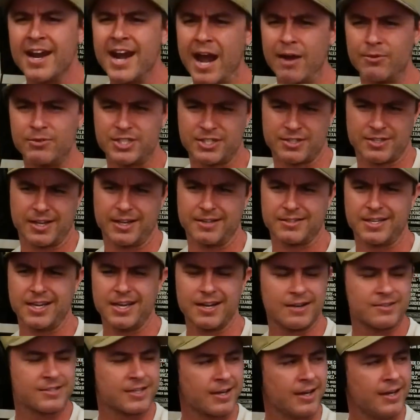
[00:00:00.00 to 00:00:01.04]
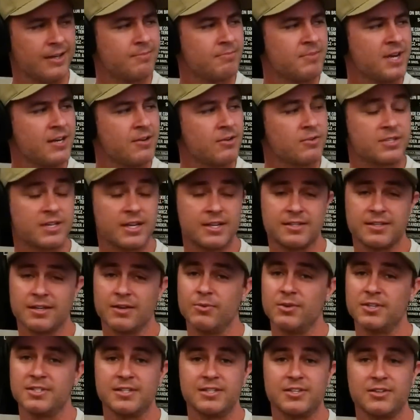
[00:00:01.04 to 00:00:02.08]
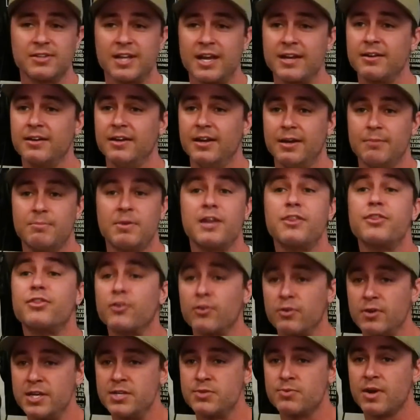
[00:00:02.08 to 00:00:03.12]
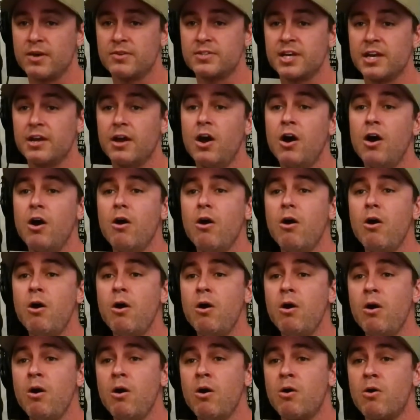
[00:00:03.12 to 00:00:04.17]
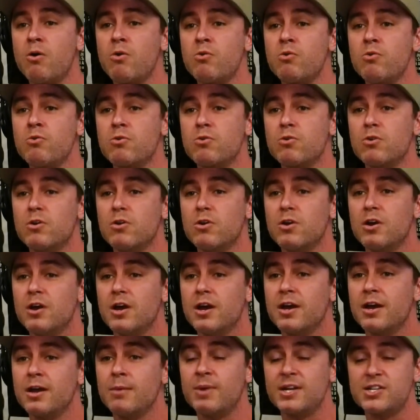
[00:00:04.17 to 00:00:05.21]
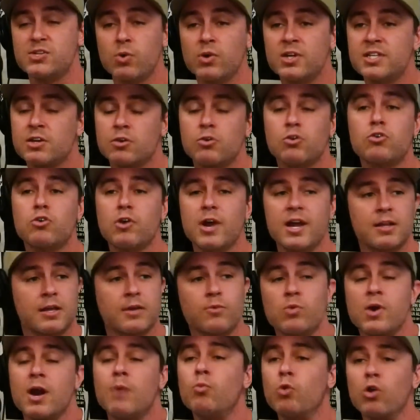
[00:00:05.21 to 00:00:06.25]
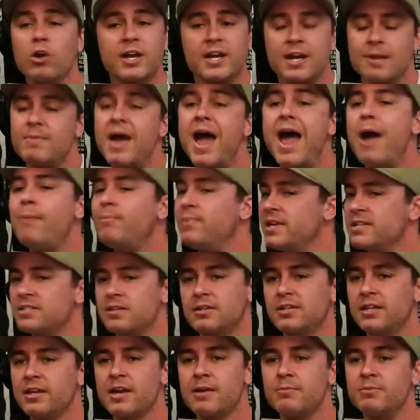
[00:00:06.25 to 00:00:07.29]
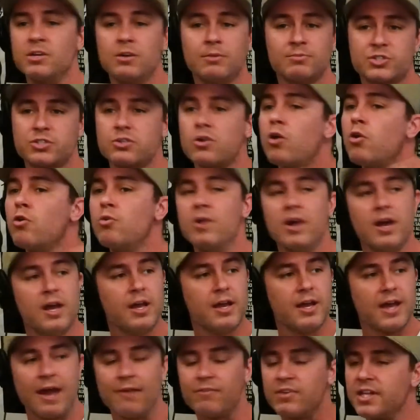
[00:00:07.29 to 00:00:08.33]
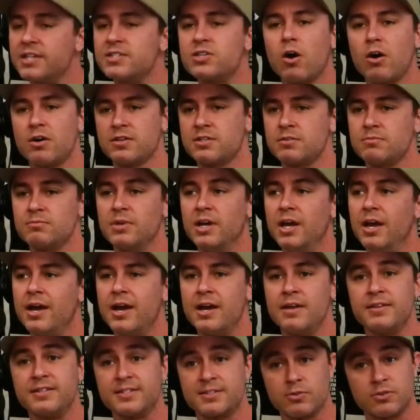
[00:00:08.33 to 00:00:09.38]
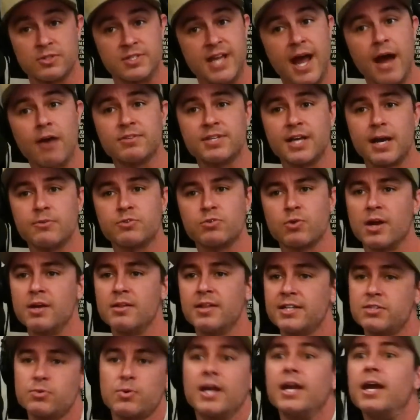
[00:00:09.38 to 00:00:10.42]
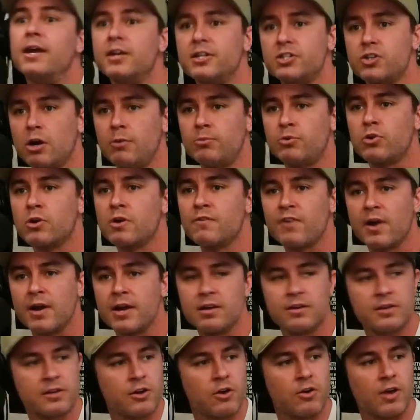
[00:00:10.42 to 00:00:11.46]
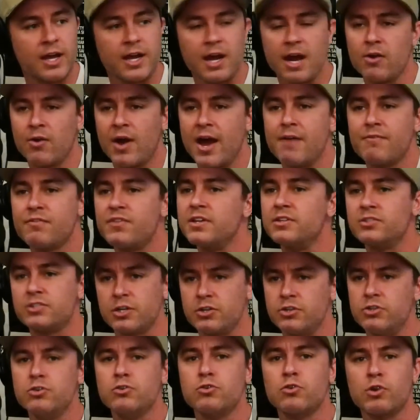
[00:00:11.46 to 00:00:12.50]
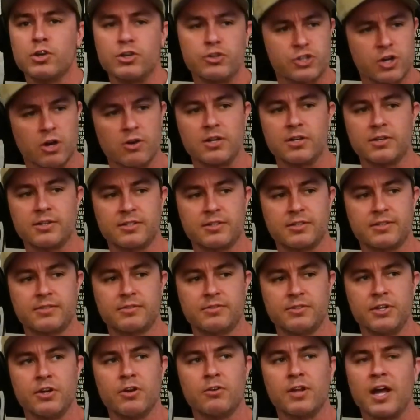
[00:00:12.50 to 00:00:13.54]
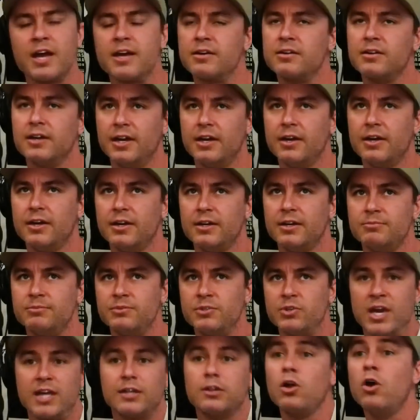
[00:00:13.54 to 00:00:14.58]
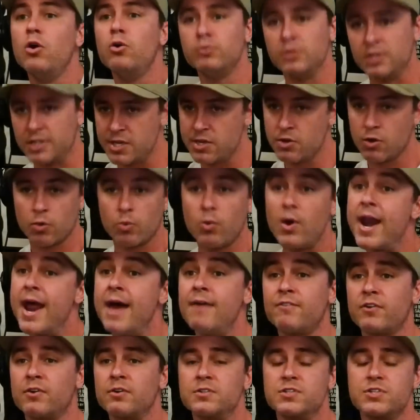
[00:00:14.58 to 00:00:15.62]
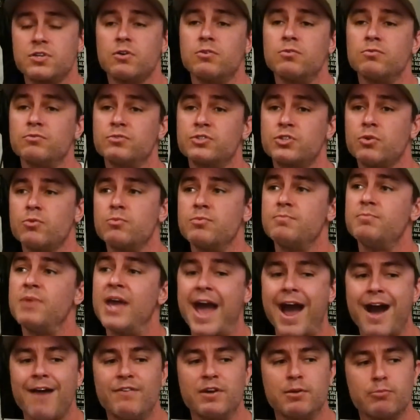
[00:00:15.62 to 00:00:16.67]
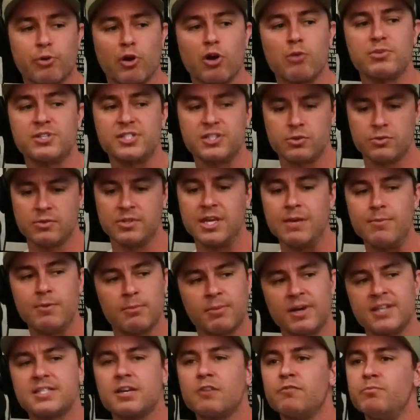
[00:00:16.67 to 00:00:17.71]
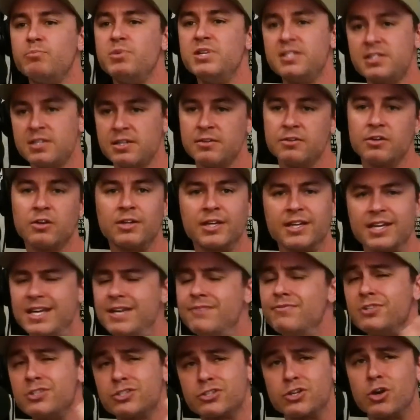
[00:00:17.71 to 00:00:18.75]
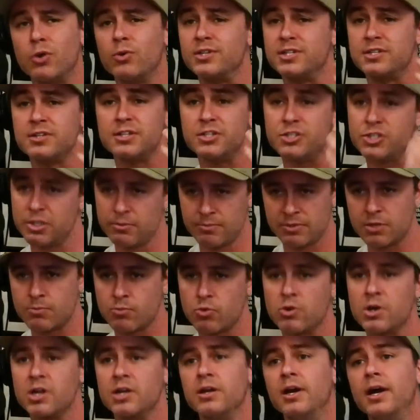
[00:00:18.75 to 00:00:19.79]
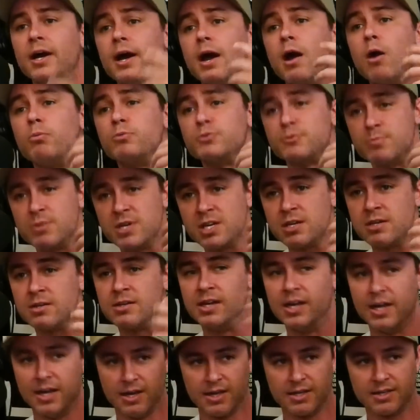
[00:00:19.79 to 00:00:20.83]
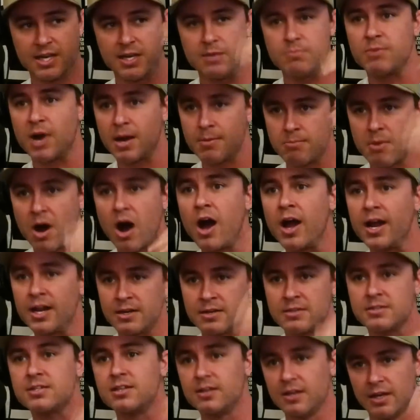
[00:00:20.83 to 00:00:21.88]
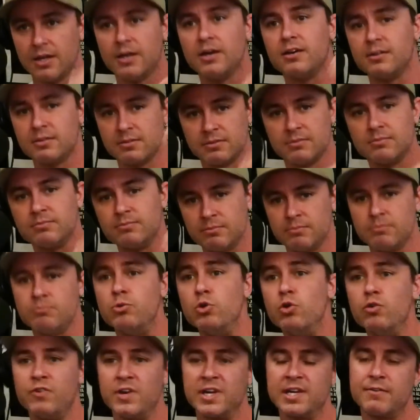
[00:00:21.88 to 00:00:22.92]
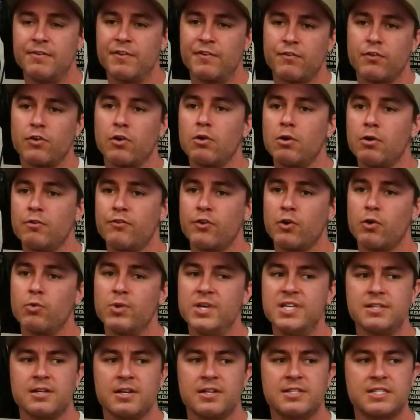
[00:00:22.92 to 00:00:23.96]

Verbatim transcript: I was just like, as a kid, I was like, that made no sense. And it wasn't until like my 30s where I was like, oh. In my 20s, I'll go crazy. Like when I'm working, I'm happy as a clam. You know, I'm so, everything's awesome. And it's those downtimes where that's when I get into trouble, or if I, you know, like I don't have things to do, or you start, you know, like you get lonely or whatever. So having purpose, keeping myself busy, you know, like even just going to the gym in the morning helps me keep my mind moving for a reason.